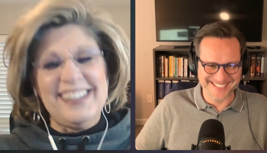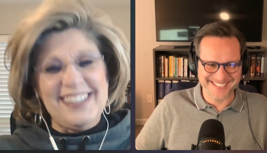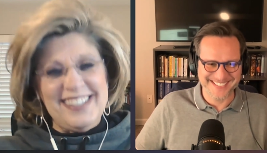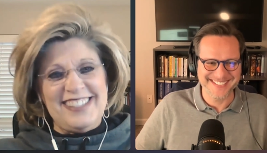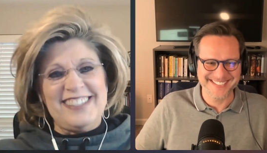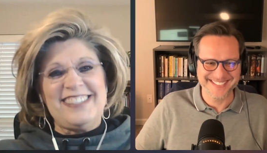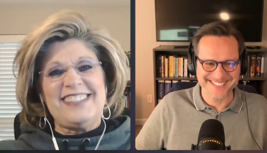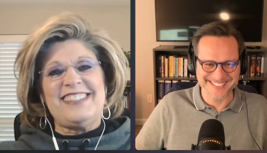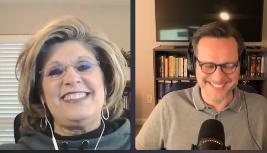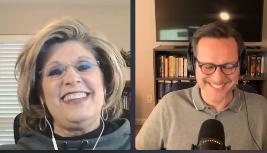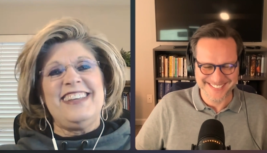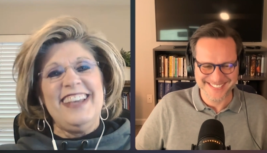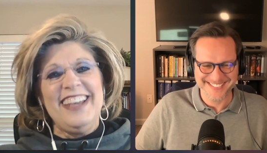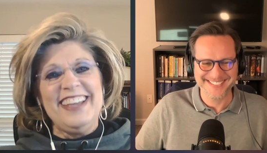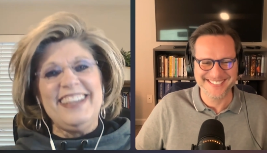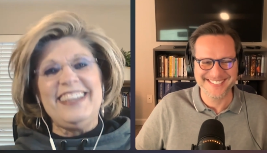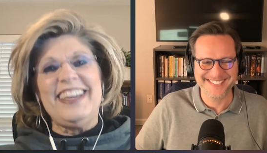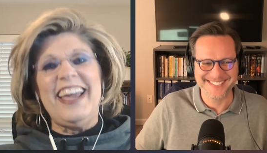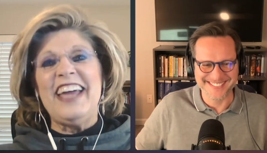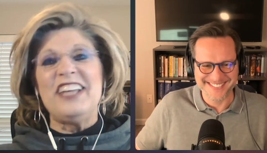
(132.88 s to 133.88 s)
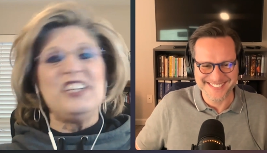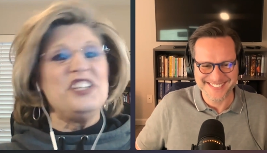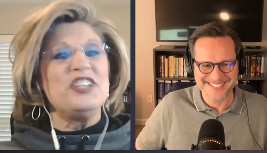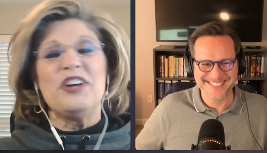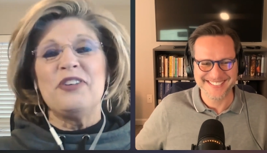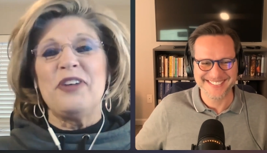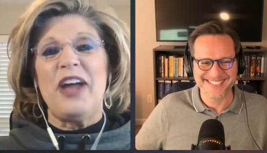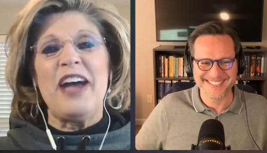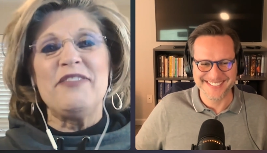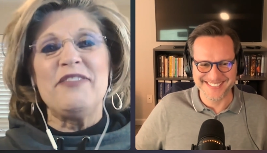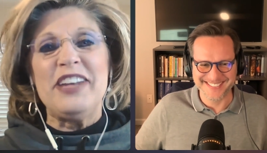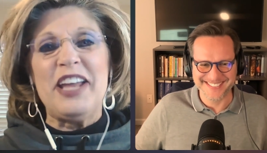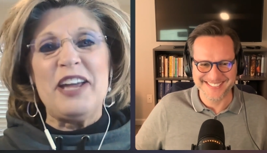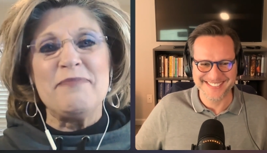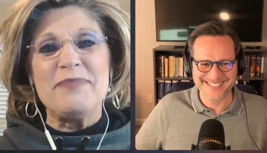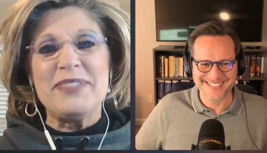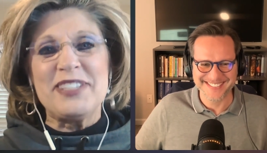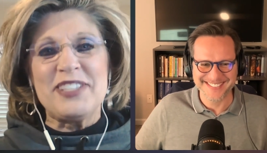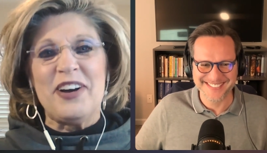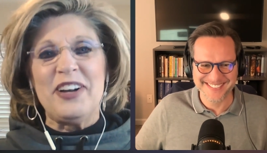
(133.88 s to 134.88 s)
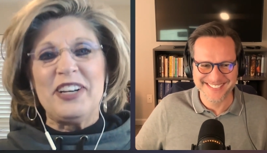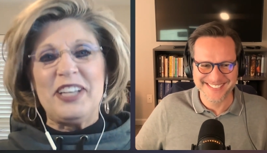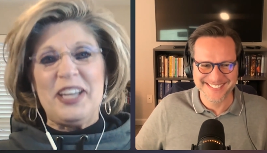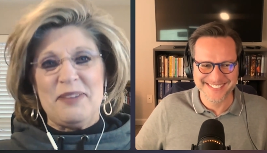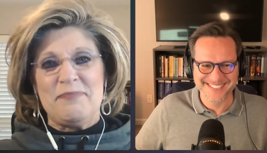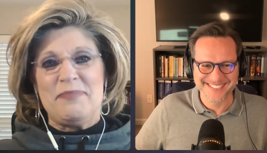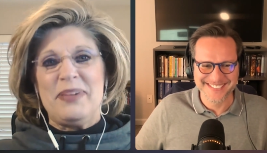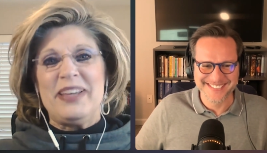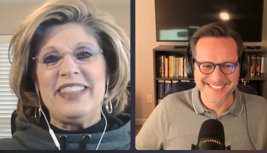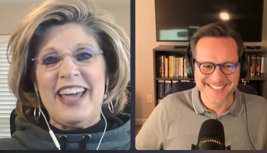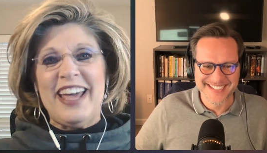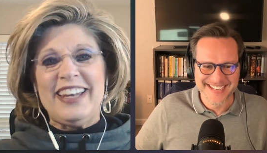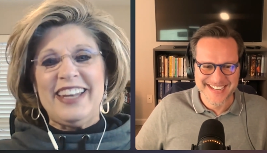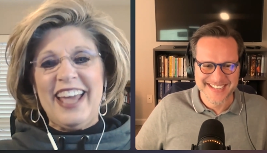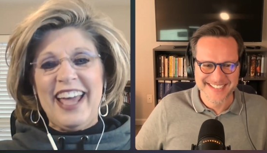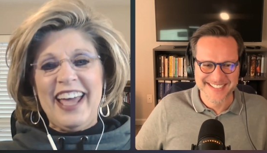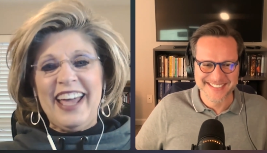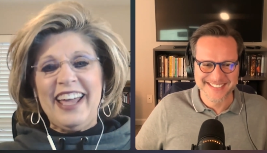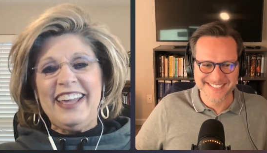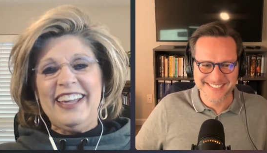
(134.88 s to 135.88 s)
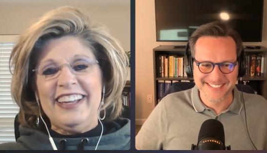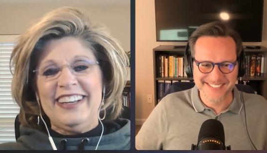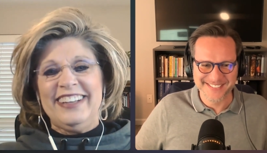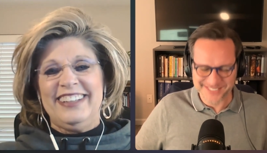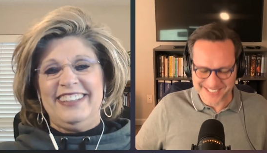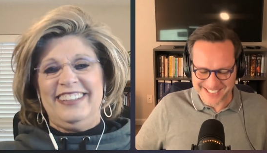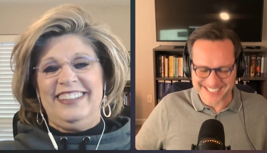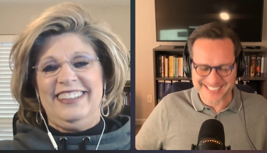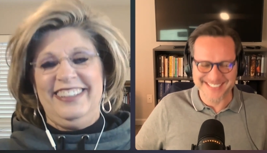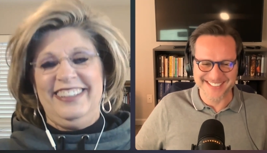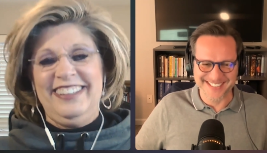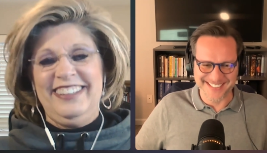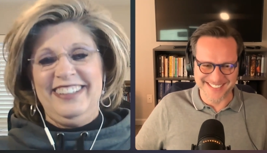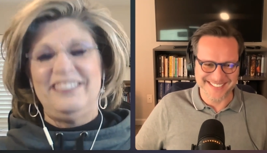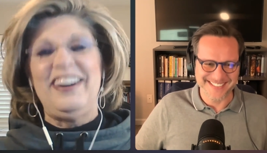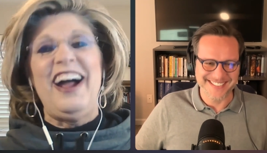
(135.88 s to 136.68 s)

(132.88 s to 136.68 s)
Speaker 1: because and you don't have an Amazon coming that day, right?